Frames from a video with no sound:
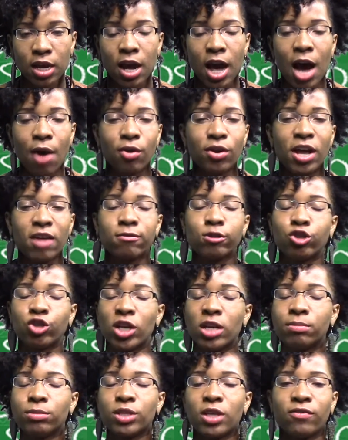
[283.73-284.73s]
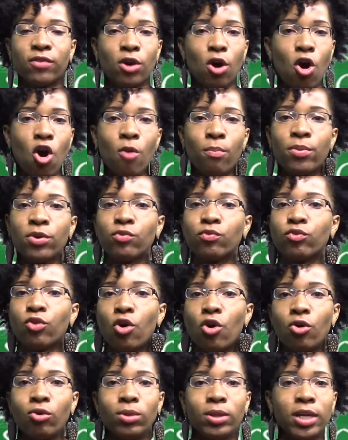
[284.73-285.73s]
I would have dreams of an open
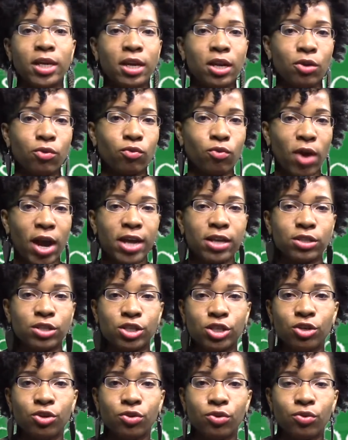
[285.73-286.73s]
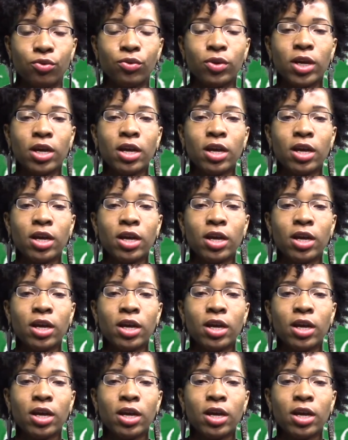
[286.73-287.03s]
road leading right to